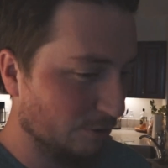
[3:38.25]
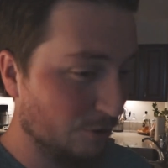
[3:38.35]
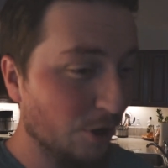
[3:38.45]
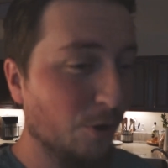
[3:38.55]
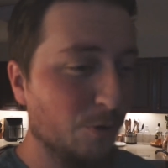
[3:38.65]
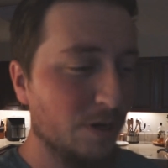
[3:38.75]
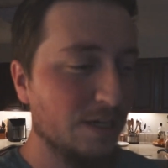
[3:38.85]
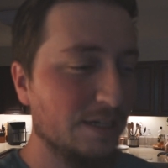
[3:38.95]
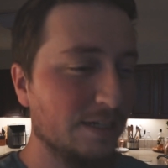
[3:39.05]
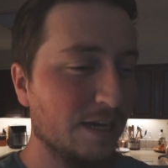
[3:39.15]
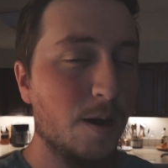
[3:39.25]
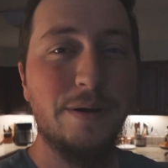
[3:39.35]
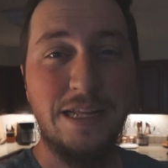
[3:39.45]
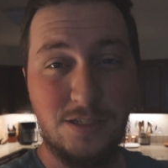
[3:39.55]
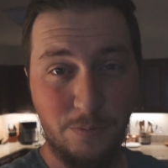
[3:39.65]
So I'm
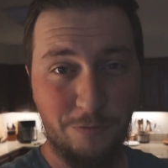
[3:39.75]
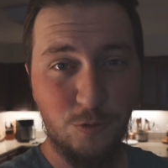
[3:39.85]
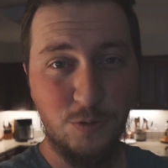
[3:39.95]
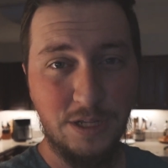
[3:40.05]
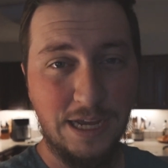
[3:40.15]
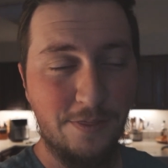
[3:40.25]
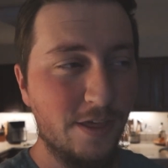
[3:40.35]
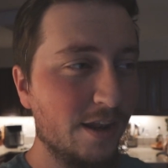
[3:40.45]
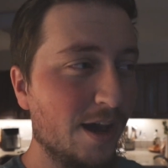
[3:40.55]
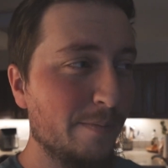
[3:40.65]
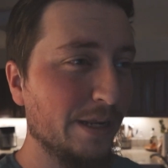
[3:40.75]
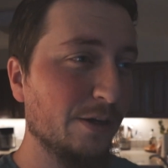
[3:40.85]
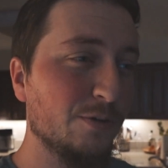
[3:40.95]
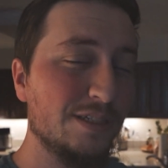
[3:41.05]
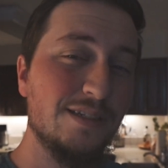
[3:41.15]
gonna eat some food and then I'm gonna
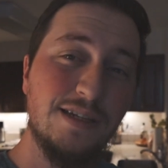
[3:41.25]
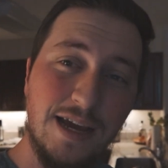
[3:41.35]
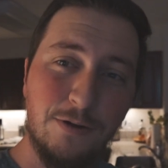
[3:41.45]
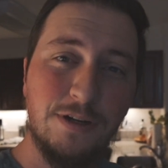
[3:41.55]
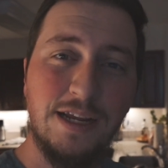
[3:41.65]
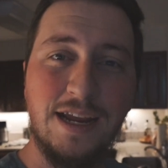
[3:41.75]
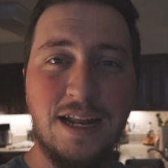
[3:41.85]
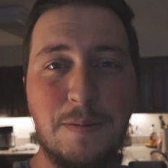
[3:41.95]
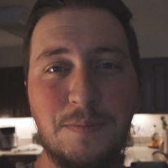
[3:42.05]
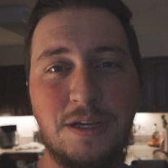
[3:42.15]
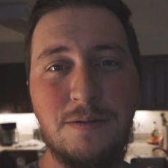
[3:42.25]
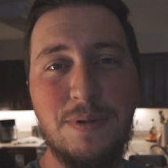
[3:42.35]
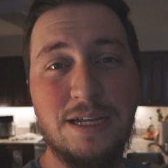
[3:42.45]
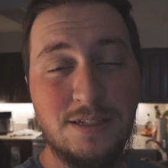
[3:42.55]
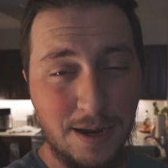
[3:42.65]
go sit down and I'm gonna
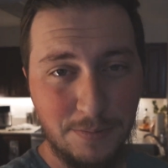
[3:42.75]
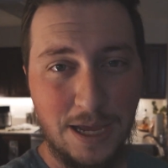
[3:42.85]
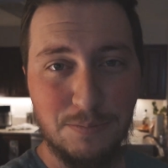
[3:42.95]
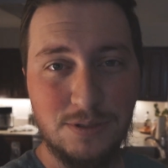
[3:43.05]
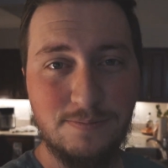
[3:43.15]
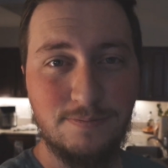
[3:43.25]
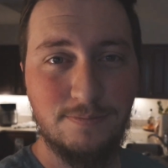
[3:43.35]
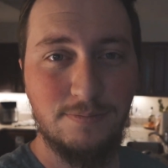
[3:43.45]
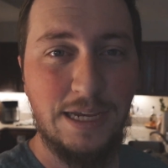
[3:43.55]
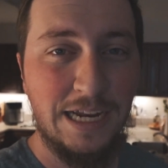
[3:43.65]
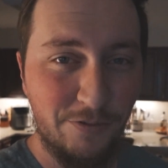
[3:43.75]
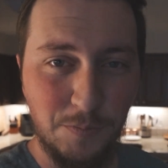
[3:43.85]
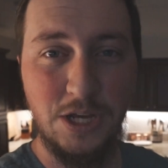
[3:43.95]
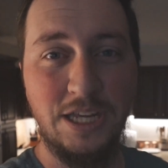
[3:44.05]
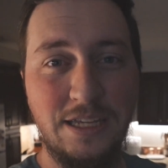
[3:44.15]
make a time lapse. And if
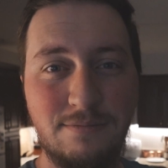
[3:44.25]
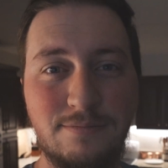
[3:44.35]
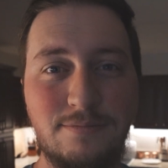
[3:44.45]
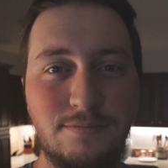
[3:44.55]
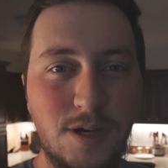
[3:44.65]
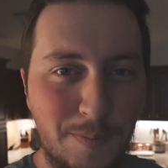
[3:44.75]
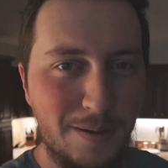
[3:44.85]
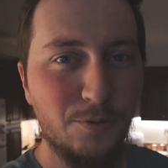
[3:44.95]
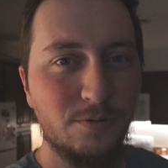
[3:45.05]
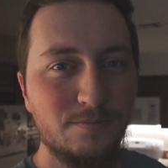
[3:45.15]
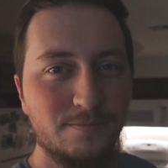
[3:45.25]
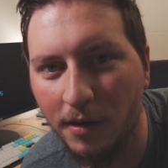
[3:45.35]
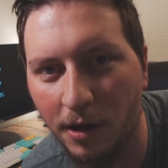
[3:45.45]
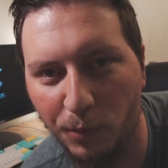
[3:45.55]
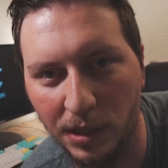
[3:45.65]
I'm lucky, a paper.
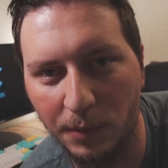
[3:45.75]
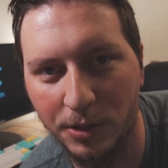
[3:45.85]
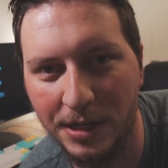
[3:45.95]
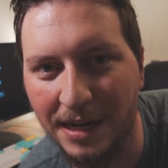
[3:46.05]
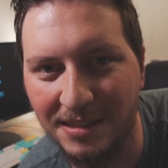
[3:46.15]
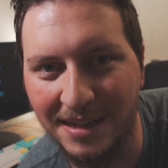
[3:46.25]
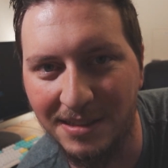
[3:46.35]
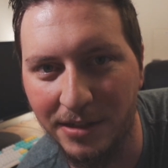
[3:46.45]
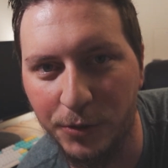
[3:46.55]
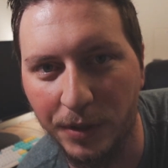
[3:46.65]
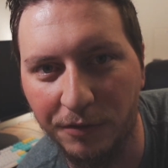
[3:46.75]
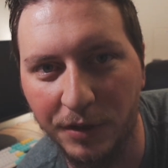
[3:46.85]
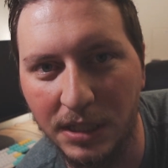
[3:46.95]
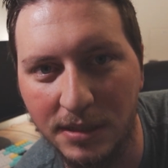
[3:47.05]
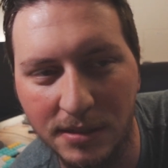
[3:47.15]
I really wish I had a tasty drink
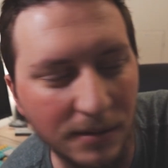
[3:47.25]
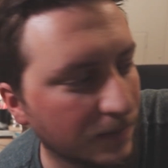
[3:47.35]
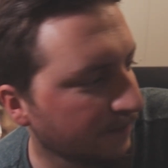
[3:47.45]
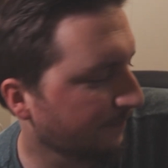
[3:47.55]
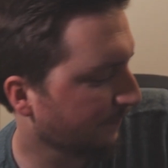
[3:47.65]
for this.